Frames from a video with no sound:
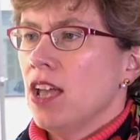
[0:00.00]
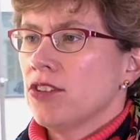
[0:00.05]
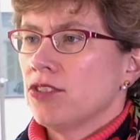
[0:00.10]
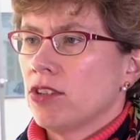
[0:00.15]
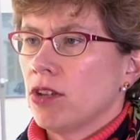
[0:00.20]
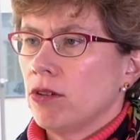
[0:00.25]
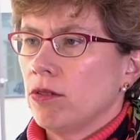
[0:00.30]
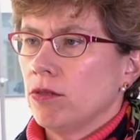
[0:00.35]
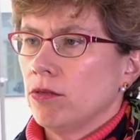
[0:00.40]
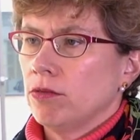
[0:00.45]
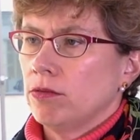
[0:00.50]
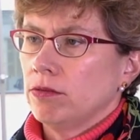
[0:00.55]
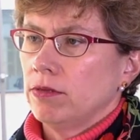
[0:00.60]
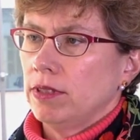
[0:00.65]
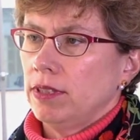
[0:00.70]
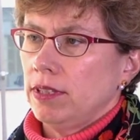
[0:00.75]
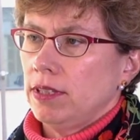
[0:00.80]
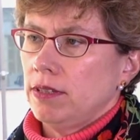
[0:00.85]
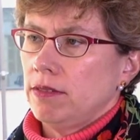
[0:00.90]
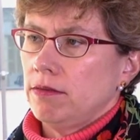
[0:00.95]
So
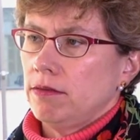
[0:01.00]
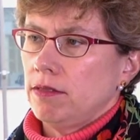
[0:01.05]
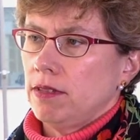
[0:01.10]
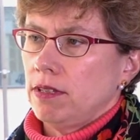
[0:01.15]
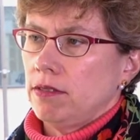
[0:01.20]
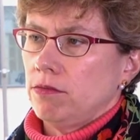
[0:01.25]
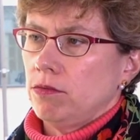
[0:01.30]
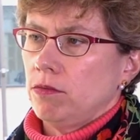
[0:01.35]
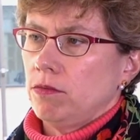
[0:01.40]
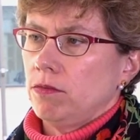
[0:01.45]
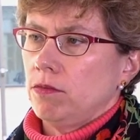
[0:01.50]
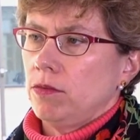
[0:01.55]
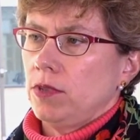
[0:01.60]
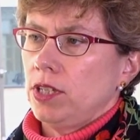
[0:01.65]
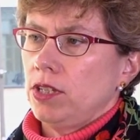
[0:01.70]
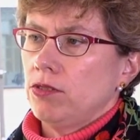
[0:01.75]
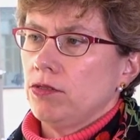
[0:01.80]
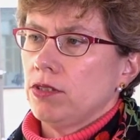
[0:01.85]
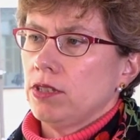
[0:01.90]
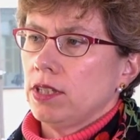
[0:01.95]

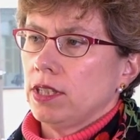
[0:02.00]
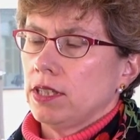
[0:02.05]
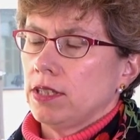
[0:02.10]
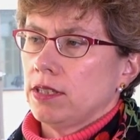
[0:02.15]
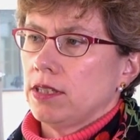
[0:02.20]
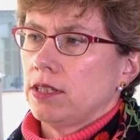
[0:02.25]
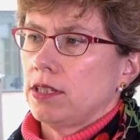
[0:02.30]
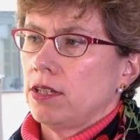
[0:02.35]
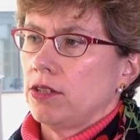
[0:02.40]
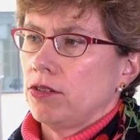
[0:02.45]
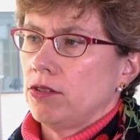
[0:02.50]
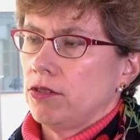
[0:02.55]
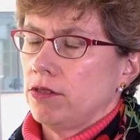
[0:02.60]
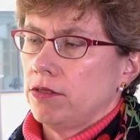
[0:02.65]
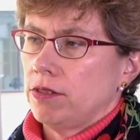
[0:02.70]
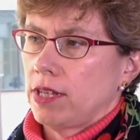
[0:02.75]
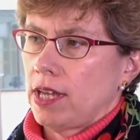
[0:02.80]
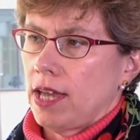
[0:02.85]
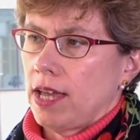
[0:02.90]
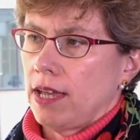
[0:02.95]
we used to
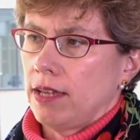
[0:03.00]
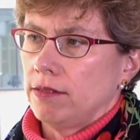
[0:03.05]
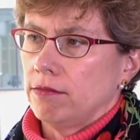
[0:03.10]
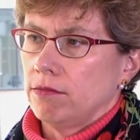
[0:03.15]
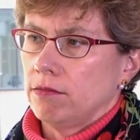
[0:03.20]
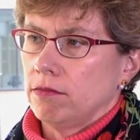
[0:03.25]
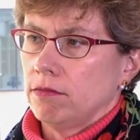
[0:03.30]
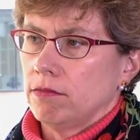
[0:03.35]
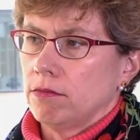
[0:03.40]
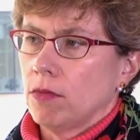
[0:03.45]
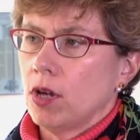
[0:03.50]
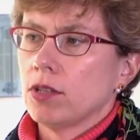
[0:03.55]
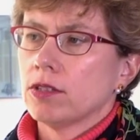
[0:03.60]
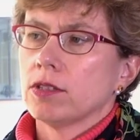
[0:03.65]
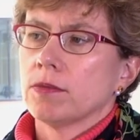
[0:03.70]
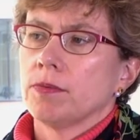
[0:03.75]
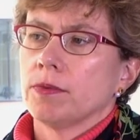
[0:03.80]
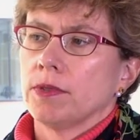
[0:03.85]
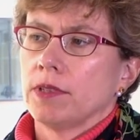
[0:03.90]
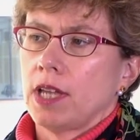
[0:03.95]
consider that
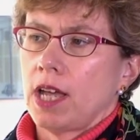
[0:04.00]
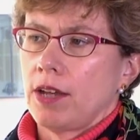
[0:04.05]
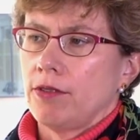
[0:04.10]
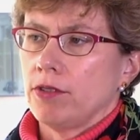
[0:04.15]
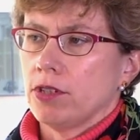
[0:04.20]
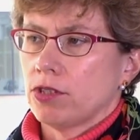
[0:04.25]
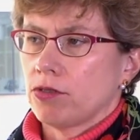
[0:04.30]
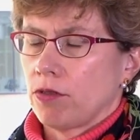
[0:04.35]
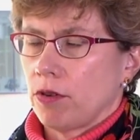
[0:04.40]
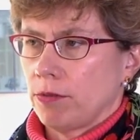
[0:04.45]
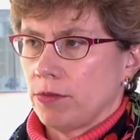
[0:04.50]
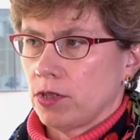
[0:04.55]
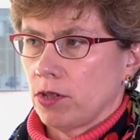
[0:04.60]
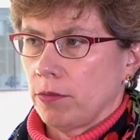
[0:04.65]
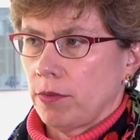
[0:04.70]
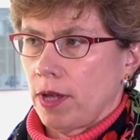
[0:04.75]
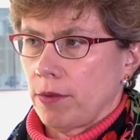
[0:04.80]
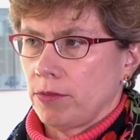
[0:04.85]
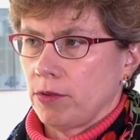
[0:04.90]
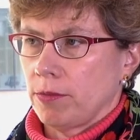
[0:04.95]
multiple high-risk
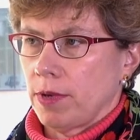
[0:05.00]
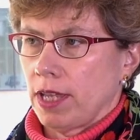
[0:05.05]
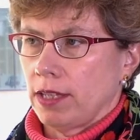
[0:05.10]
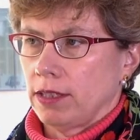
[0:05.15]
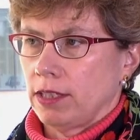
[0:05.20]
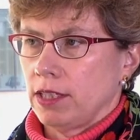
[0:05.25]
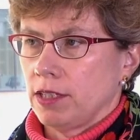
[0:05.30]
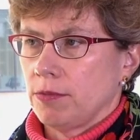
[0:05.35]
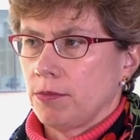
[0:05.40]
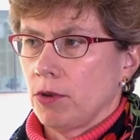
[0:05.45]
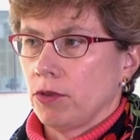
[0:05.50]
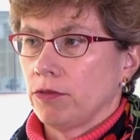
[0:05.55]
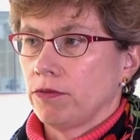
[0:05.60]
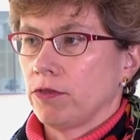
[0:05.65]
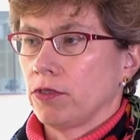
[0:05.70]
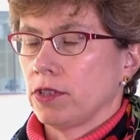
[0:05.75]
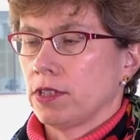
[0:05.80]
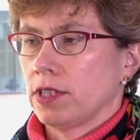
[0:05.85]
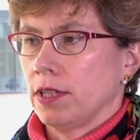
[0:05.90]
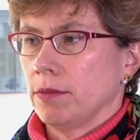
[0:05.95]
chromosome abnormalities, both,
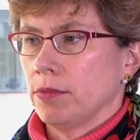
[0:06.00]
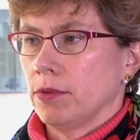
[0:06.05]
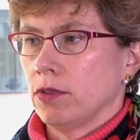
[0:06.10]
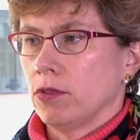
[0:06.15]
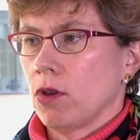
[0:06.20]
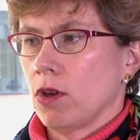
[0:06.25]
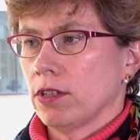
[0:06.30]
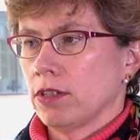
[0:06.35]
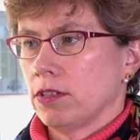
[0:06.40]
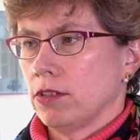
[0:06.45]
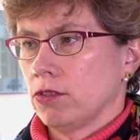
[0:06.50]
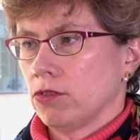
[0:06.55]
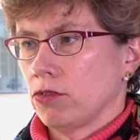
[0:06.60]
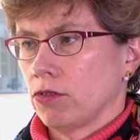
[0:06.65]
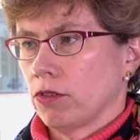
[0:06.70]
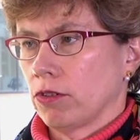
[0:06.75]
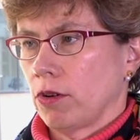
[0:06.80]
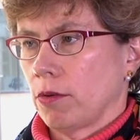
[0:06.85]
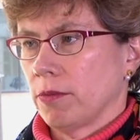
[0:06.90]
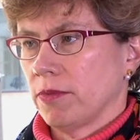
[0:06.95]
for example, loss of the
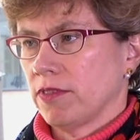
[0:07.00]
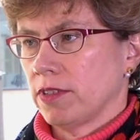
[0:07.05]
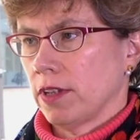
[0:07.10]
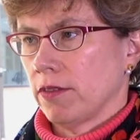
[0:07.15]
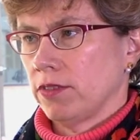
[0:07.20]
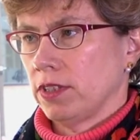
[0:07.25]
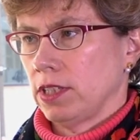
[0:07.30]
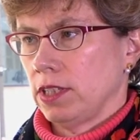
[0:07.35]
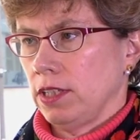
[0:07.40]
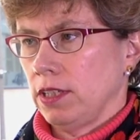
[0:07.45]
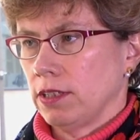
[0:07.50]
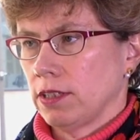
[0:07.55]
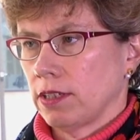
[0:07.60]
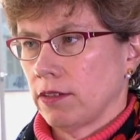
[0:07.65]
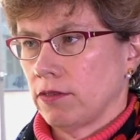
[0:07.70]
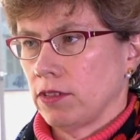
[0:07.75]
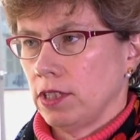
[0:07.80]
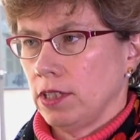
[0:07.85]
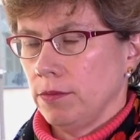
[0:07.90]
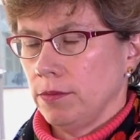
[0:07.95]
short arm of seventeen,
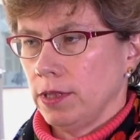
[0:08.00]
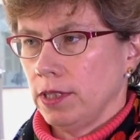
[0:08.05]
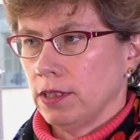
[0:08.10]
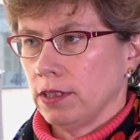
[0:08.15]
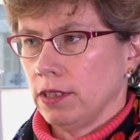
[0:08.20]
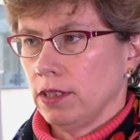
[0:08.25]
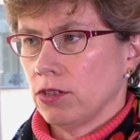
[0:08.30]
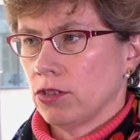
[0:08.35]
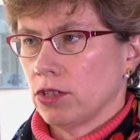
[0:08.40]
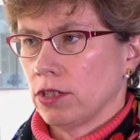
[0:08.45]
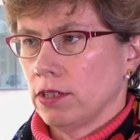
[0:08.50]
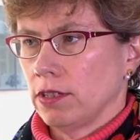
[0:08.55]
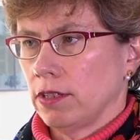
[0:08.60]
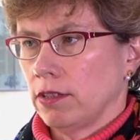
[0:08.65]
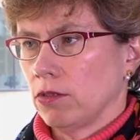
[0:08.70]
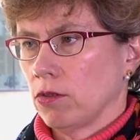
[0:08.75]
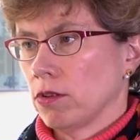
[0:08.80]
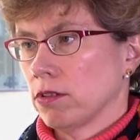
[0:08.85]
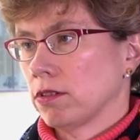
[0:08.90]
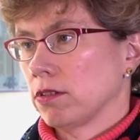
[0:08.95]
seventeen p deletion,
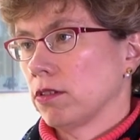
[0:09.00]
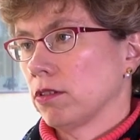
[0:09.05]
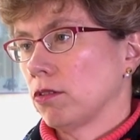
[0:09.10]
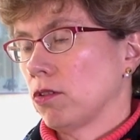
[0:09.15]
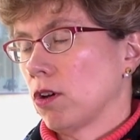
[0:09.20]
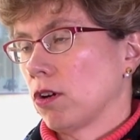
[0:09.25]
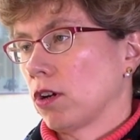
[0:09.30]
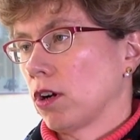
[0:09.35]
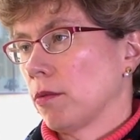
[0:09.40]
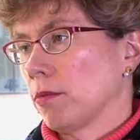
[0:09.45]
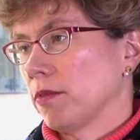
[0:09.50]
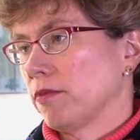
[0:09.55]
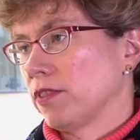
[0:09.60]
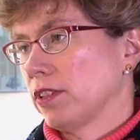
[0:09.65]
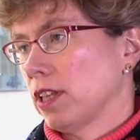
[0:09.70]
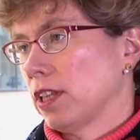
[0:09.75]
and loss of the long arm of